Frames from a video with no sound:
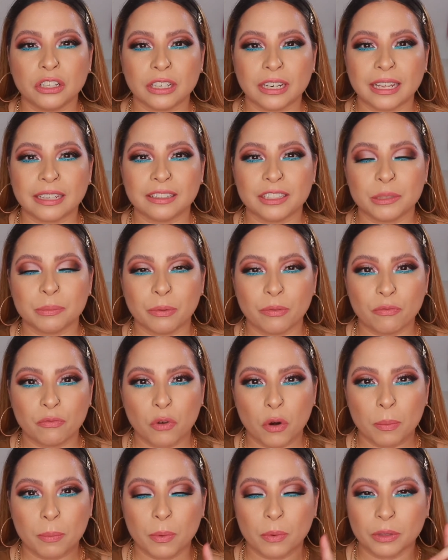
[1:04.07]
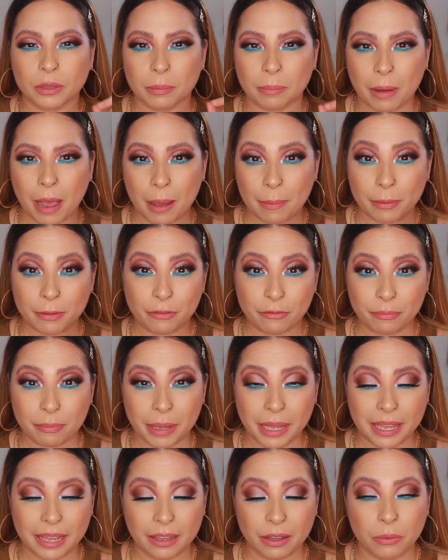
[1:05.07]
like this before, but with the pop of
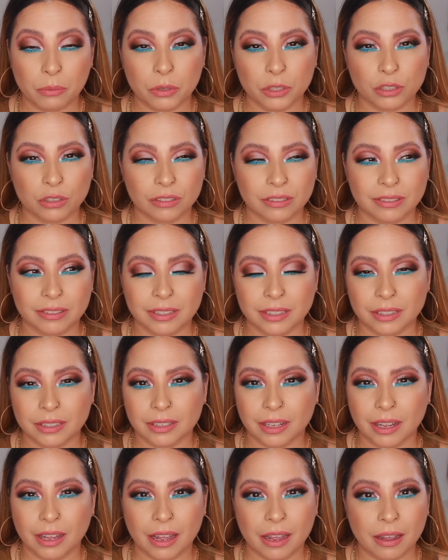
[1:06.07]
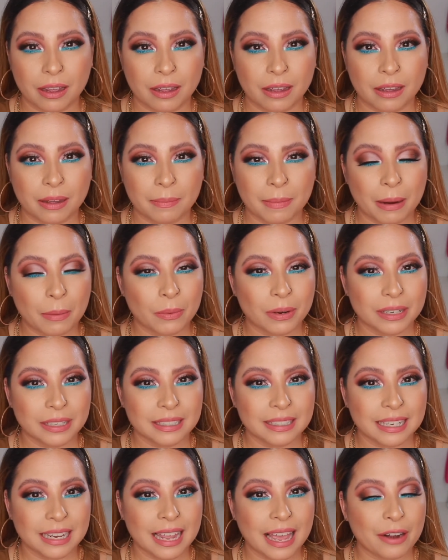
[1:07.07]
pink, which is I want to
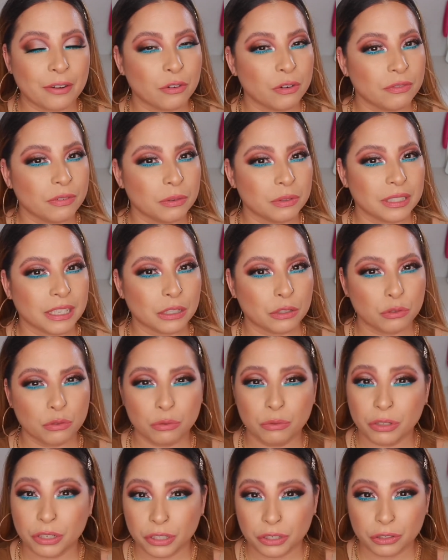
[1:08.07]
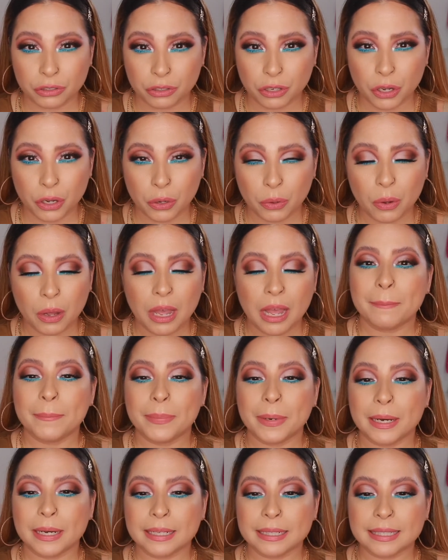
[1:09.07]
say, I don't know if it was like 2 years ago,
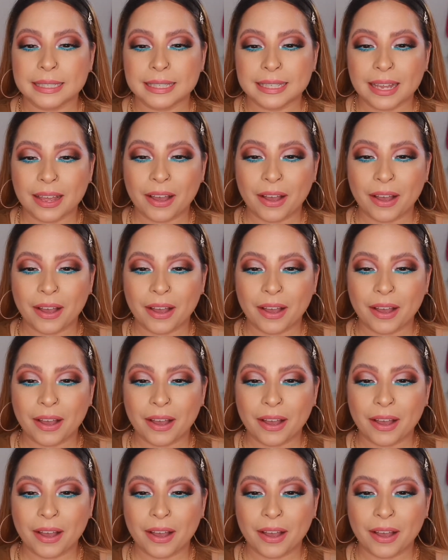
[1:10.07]
but